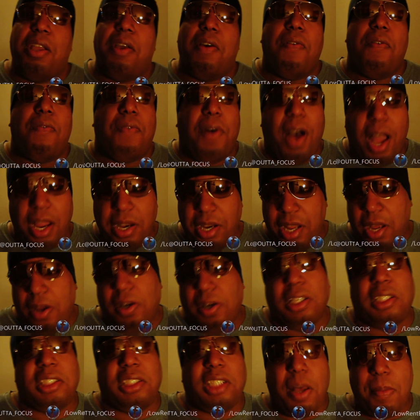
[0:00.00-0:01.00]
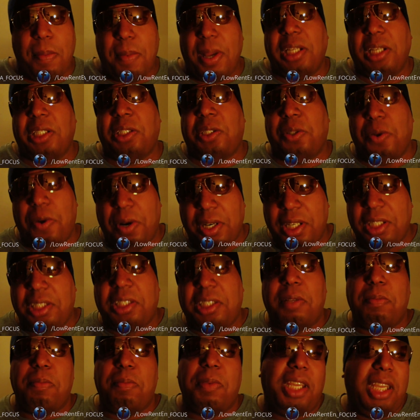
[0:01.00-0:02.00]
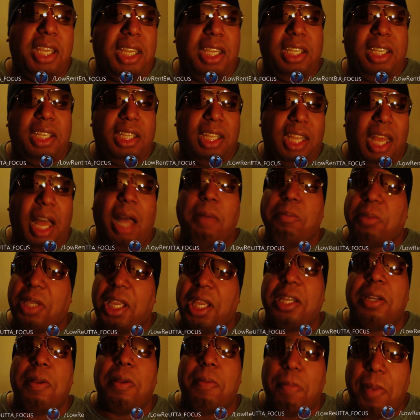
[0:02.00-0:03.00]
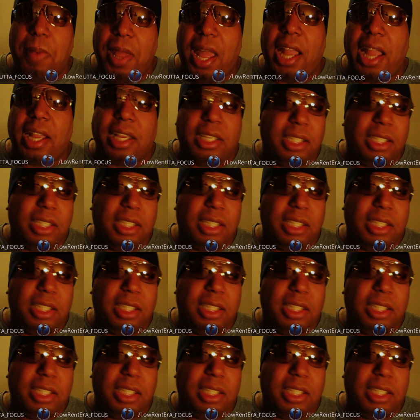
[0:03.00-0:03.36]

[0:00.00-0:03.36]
if I know that somebody's doing this to me, I'm getting them back.